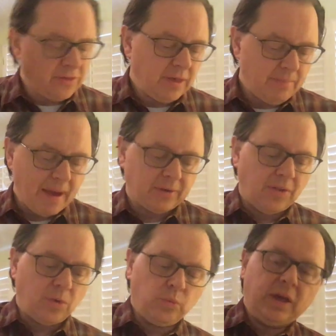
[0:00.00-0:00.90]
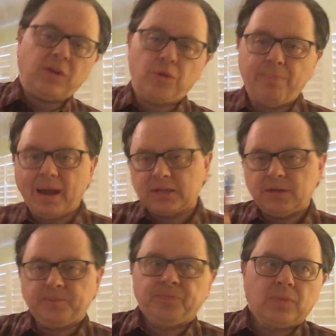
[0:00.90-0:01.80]
The impact is that we expect
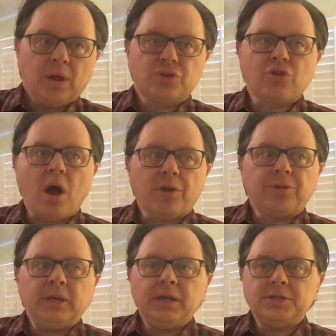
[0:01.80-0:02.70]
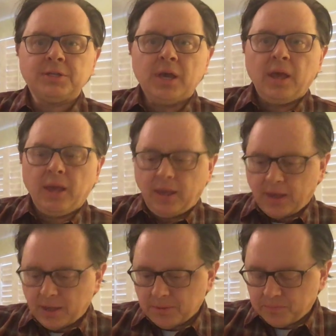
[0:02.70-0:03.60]
atrocities
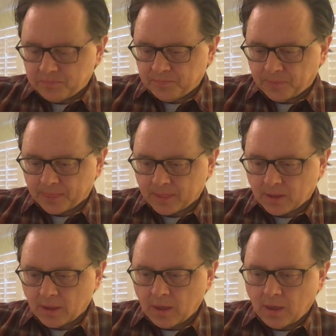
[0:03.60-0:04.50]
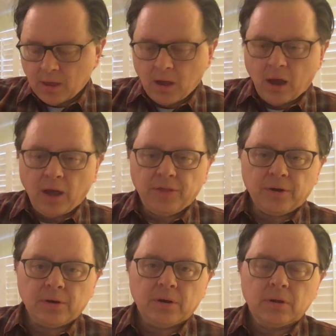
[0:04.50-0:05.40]
in
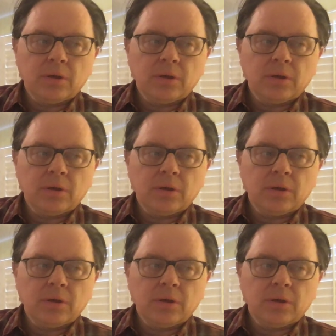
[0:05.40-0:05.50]
other